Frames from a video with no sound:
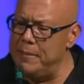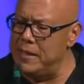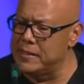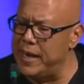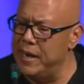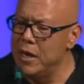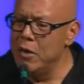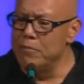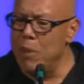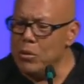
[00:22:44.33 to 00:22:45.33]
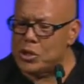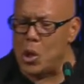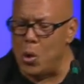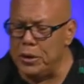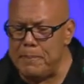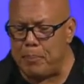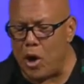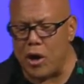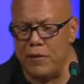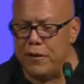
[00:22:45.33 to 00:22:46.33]
as a most holy
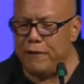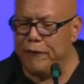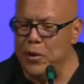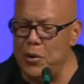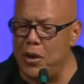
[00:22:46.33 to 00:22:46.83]
part of the food